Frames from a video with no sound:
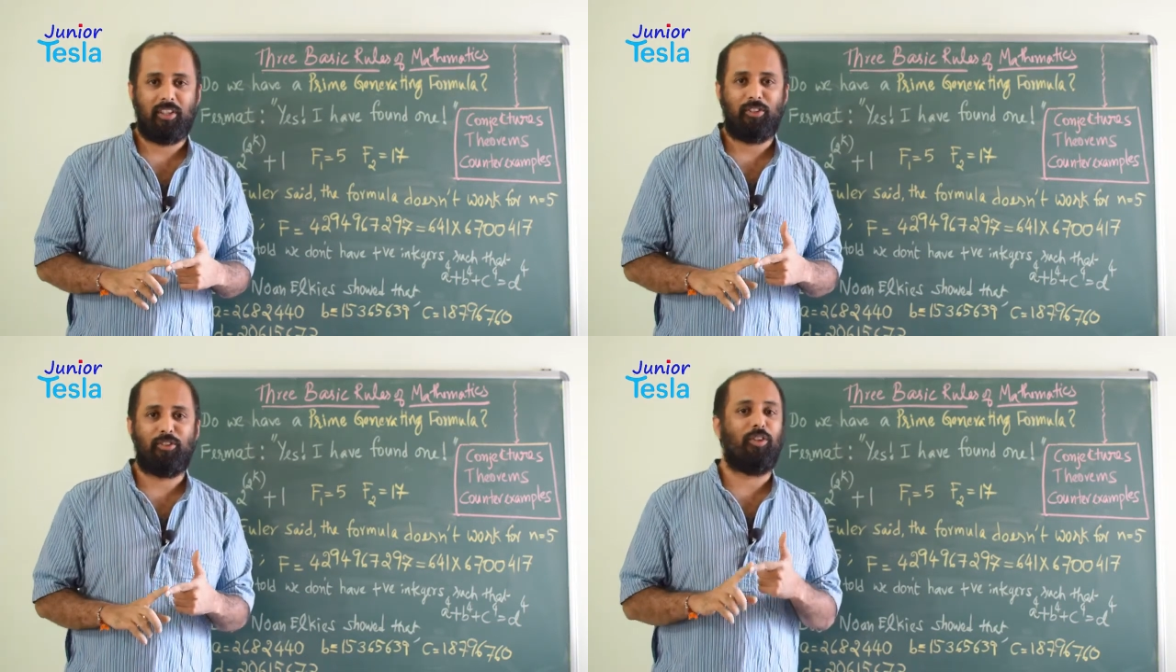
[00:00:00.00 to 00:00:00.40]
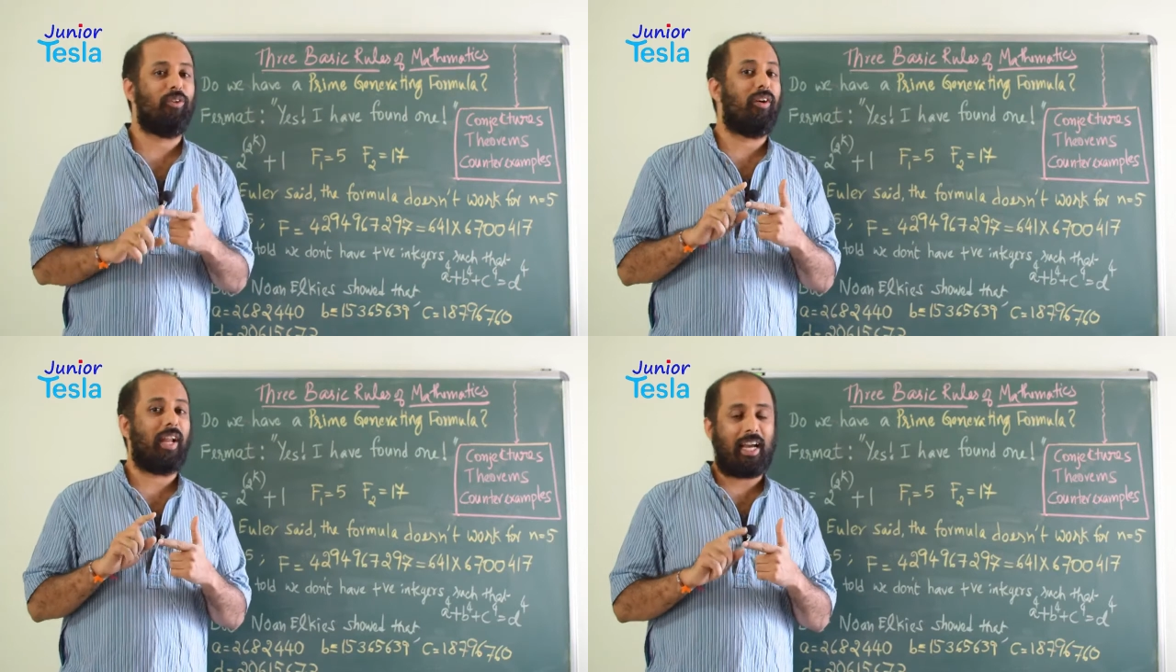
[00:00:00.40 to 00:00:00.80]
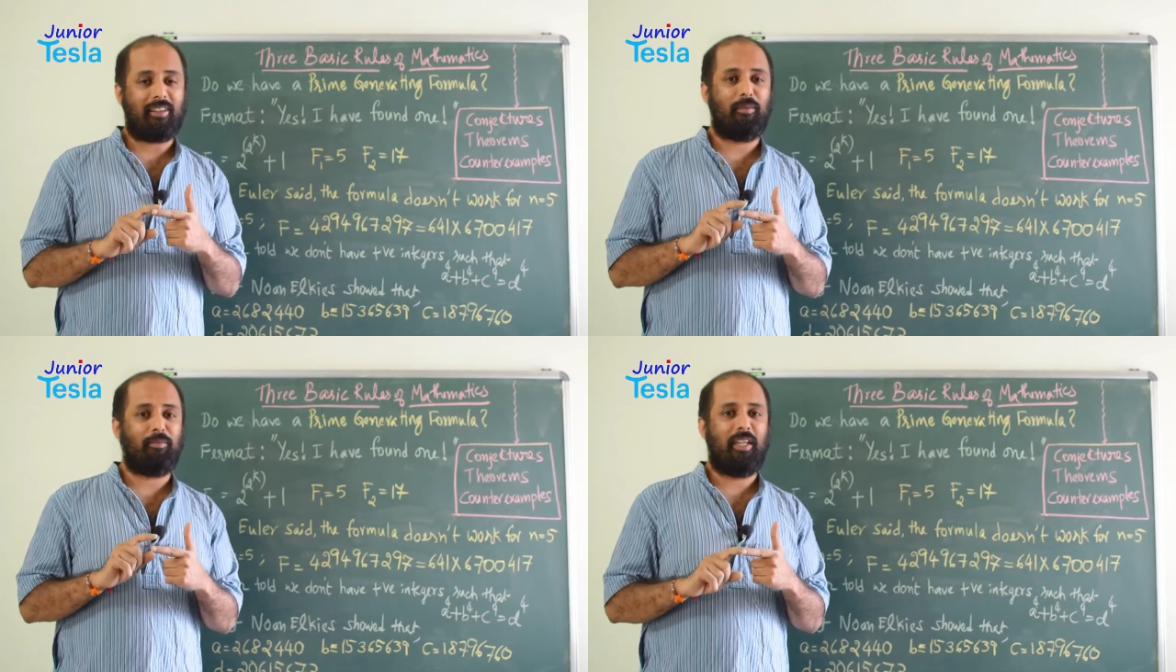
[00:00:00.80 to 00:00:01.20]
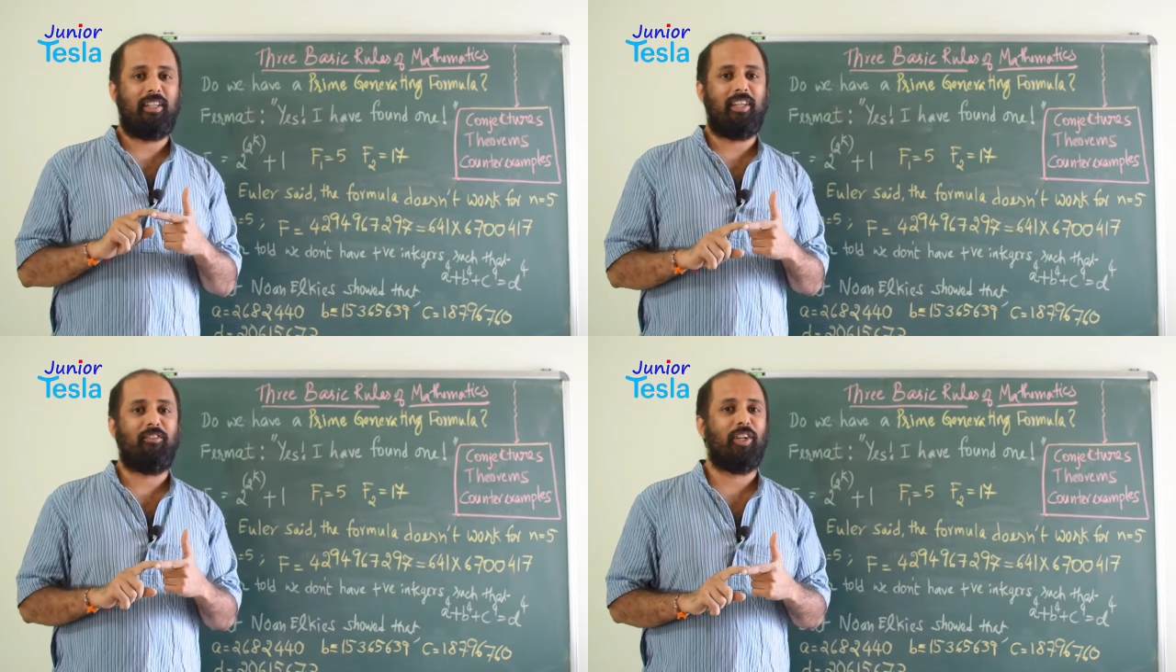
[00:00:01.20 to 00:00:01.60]
So do not accept
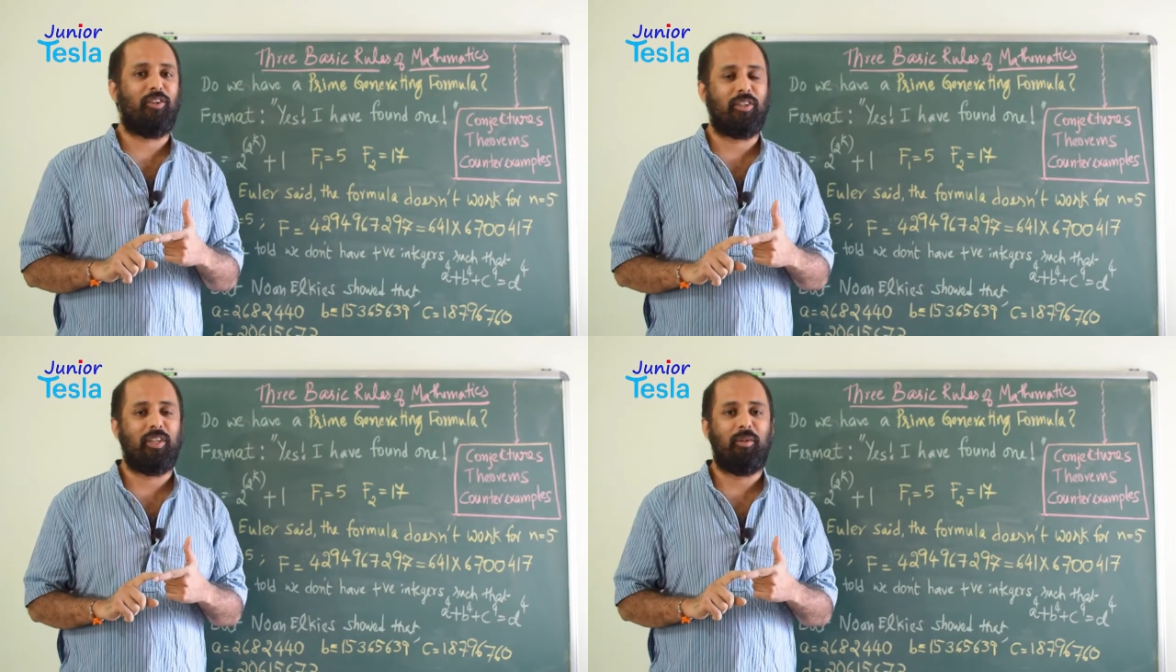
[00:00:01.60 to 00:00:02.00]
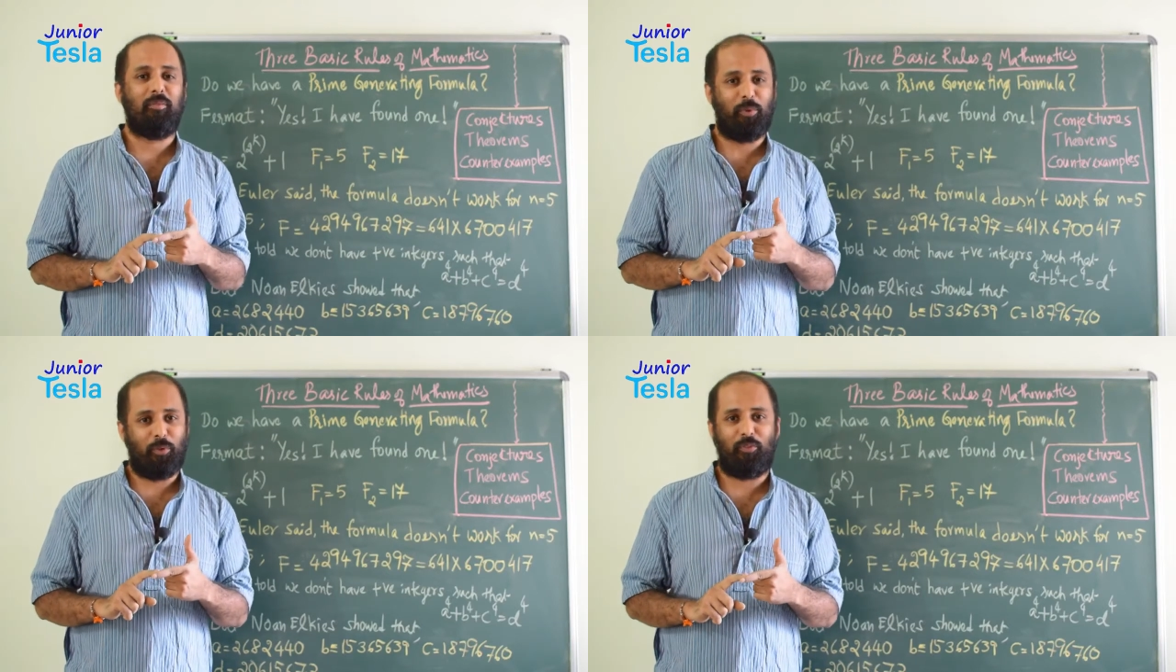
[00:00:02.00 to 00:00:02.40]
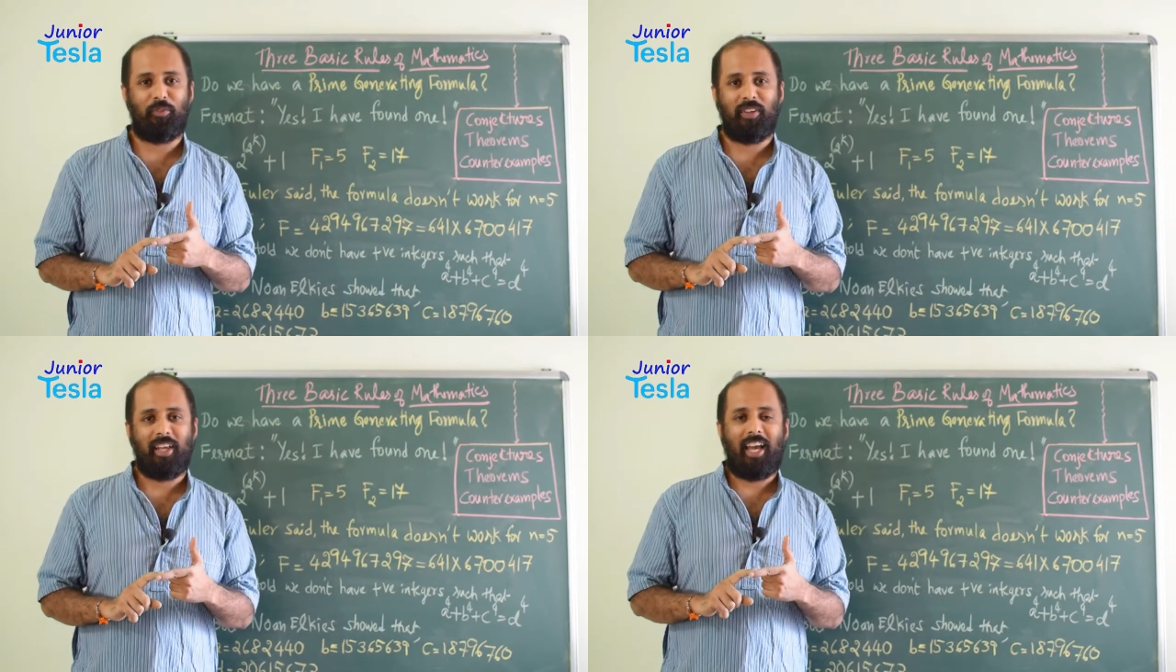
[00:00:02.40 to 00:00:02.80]
anything without proof.